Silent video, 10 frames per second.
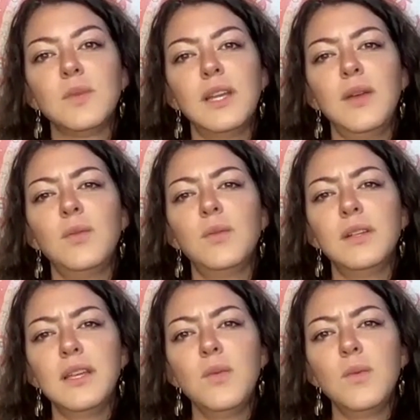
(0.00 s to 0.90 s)
What I
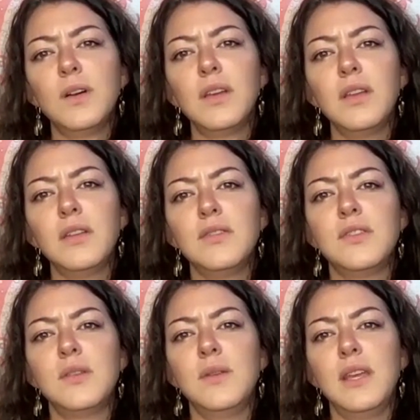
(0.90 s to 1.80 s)
really want you to
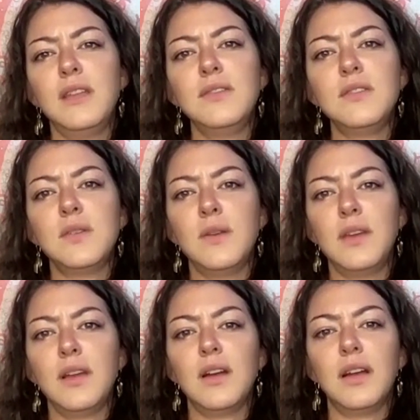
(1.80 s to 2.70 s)
tune into
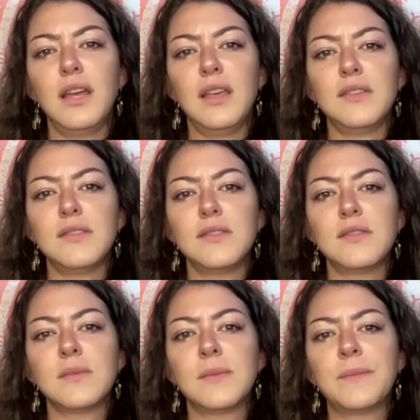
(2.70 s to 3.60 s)
here
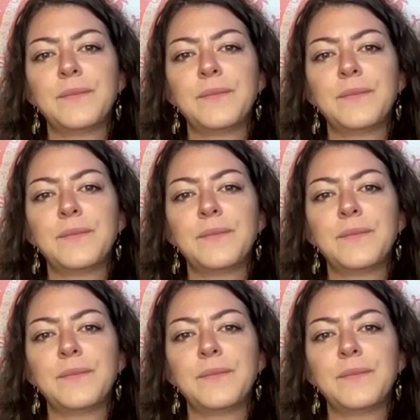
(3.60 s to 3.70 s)
is,